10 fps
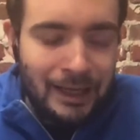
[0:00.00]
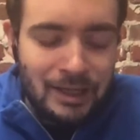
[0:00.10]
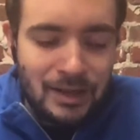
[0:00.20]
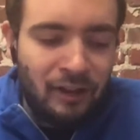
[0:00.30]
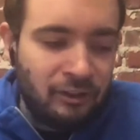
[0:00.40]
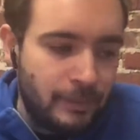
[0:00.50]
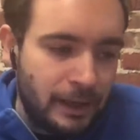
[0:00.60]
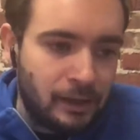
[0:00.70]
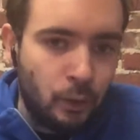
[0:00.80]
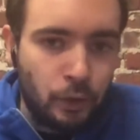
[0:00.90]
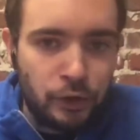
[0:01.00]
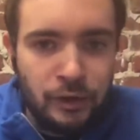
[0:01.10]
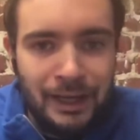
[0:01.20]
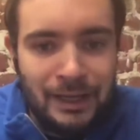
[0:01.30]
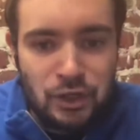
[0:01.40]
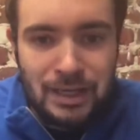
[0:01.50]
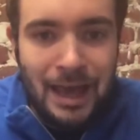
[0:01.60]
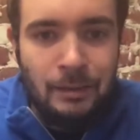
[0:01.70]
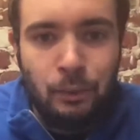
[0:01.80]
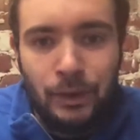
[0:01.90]
and it's alphabetically ordered and it's
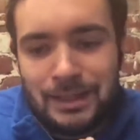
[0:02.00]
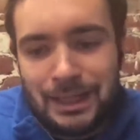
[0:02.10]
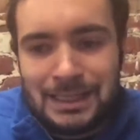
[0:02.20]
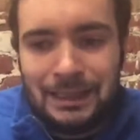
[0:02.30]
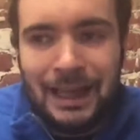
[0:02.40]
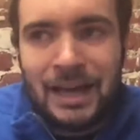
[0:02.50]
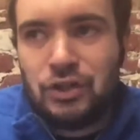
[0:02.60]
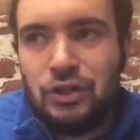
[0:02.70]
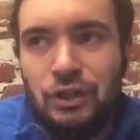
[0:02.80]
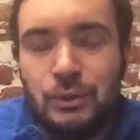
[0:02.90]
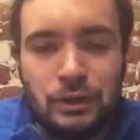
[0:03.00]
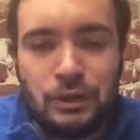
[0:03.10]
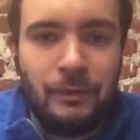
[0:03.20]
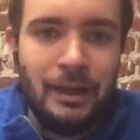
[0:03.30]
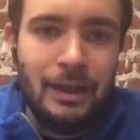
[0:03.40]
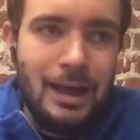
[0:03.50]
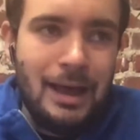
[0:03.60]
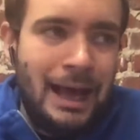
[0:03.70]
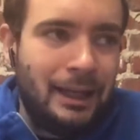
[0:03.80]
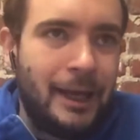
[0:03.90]
just endpoints like /user.
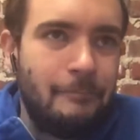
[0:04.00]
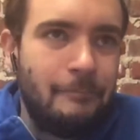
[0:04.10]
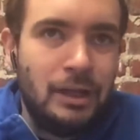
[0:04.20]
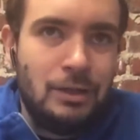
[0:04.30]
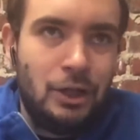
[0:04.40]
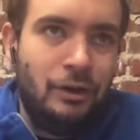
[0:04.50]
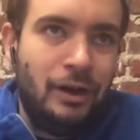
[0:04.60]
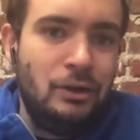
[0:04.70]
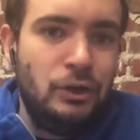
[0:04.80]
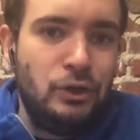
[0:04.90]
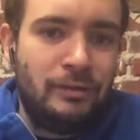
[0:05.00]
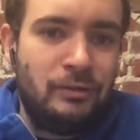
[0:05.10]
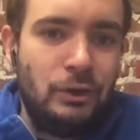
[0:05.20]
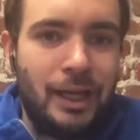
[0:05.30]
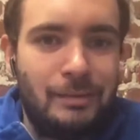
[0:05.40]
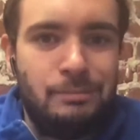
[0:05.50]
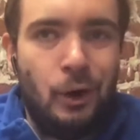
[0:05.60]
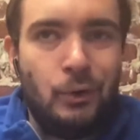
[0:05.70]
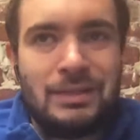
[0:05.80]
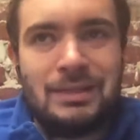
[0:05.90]
And like to create a new user, you have to do like
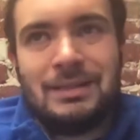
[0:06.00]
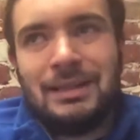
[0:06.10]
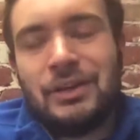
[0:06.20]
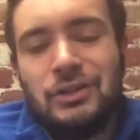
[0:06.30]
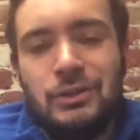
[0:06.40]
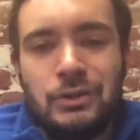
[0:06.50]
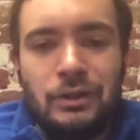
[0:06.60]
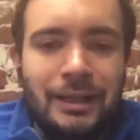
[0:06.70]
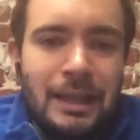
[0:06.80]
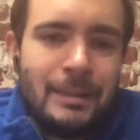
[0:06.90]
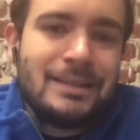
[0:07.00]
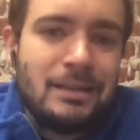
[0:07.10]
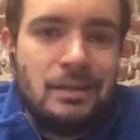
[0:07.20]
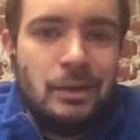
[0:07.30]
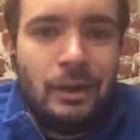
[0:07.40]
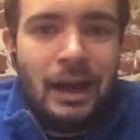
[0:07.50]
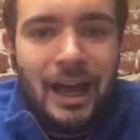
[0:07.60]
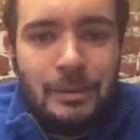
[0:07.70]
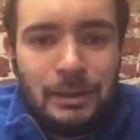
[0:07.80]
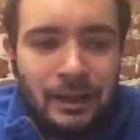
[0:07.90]
post/user. And like that makes sense to you and
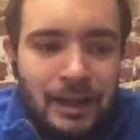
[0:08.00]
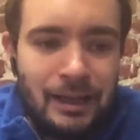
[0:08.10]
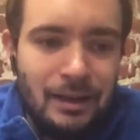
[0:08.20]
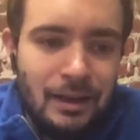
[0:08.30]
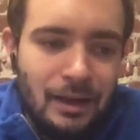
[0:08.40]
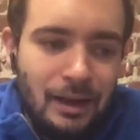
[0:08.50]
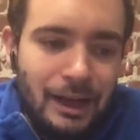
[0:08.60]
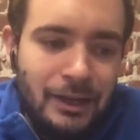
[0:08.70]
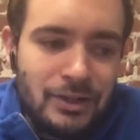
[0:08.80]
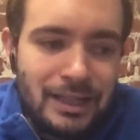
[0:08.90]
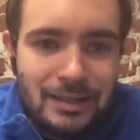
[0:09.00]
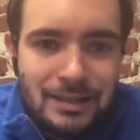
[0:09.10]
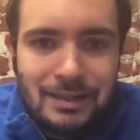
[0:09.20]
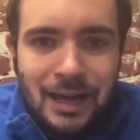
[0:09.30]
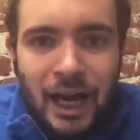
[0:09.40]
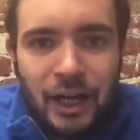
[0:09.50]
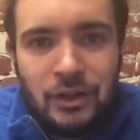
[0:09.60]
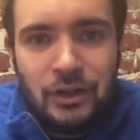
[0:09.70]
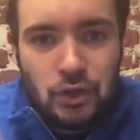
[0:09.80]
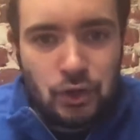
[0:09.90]
I, but like it just gets
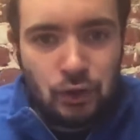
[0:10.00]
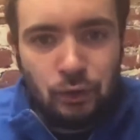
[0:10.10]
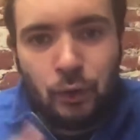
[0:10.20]
tiring just